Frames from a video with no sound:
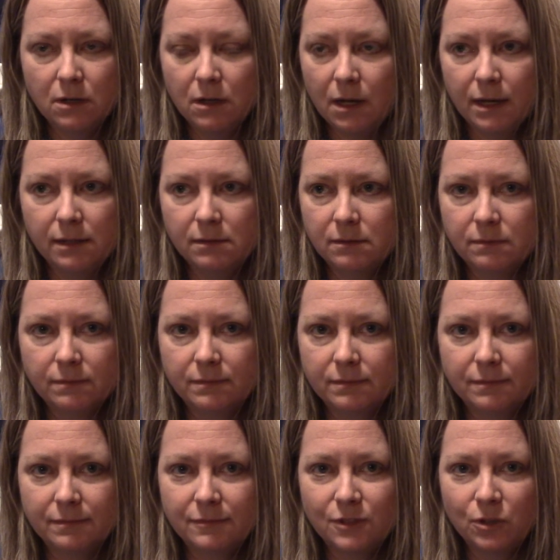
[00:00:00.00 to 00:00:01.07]
I
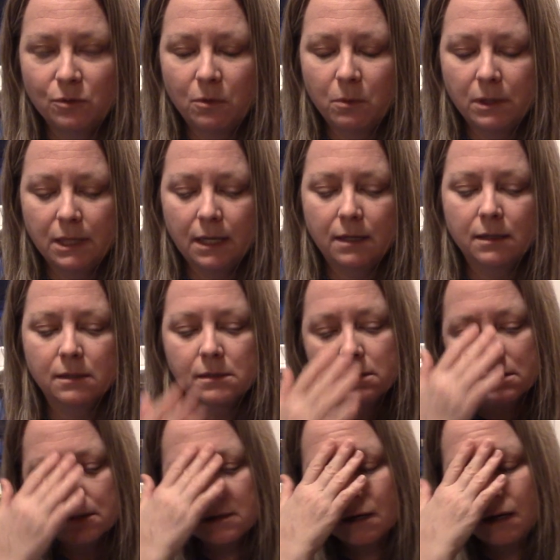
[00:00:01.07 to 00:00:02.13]
don't know what that is.